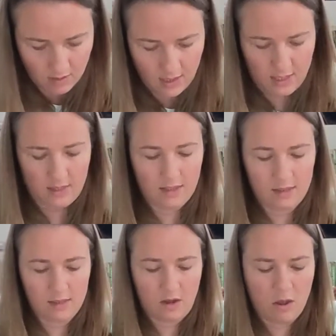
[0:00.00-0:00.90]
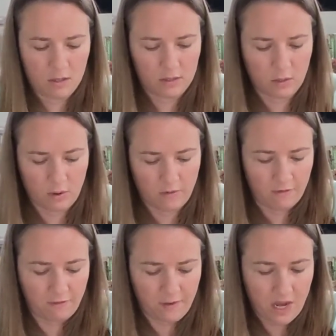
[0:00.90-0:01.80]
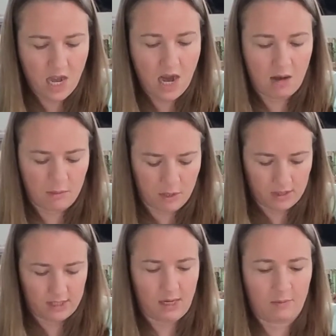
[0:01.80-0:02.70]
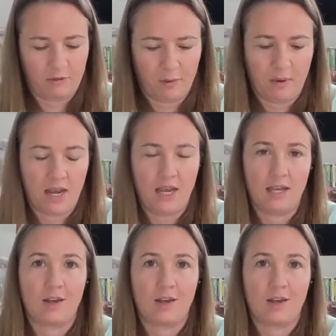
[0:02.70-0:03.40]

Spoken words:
And this is also a phenomenal step for my